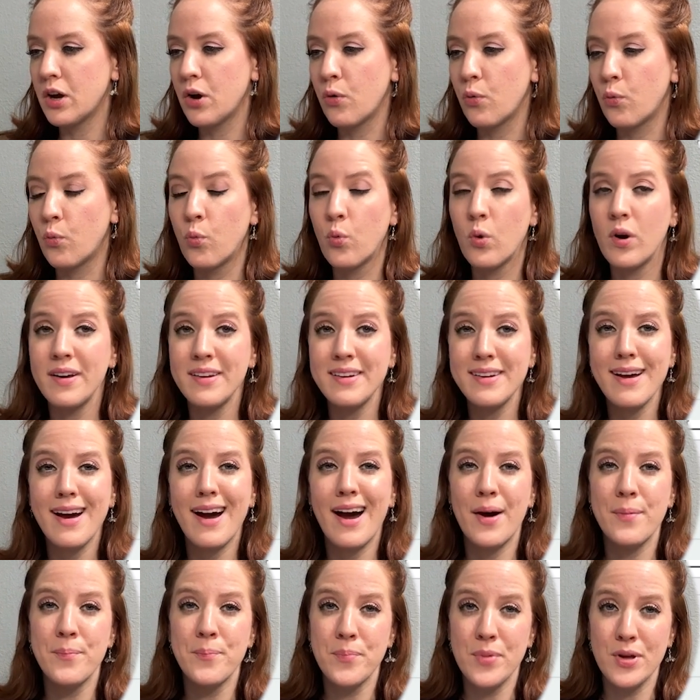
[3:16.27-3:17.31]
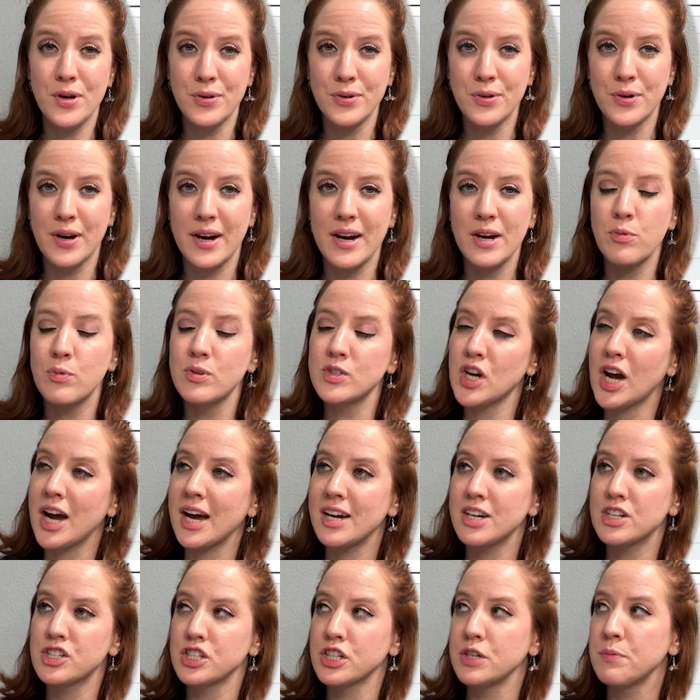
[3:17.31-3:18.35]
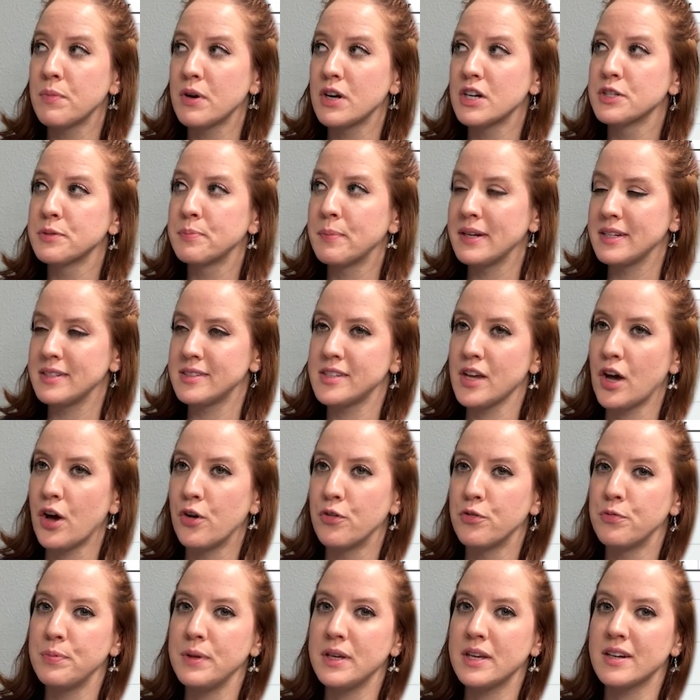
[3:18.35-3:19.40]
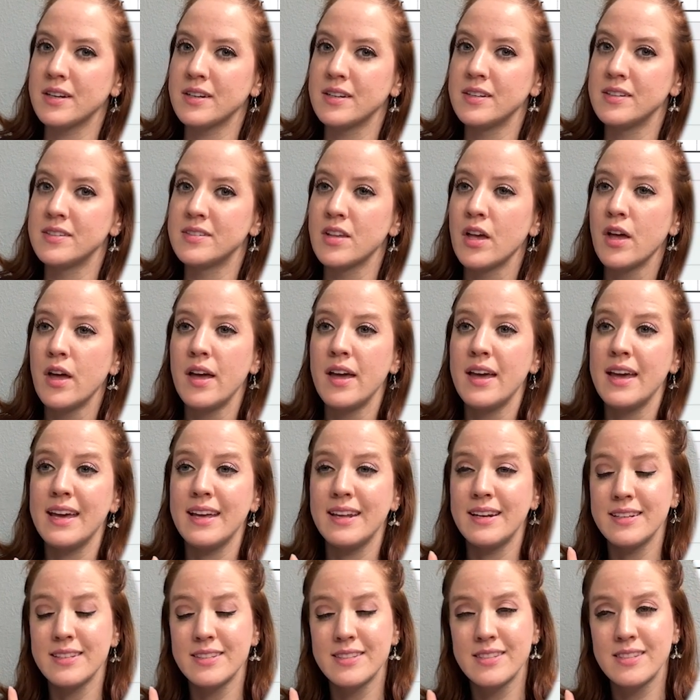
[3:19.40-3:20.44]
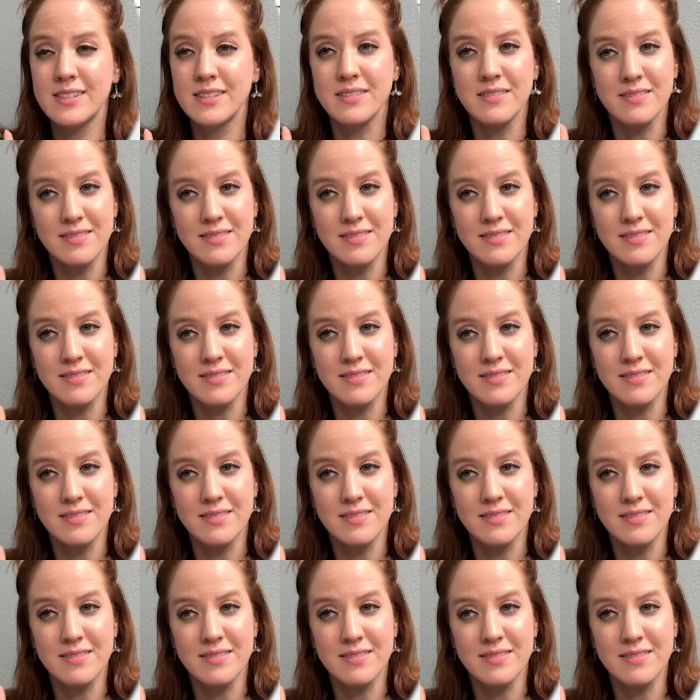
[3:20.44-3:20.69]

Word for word: one middle grade, which I actually marked myself because it is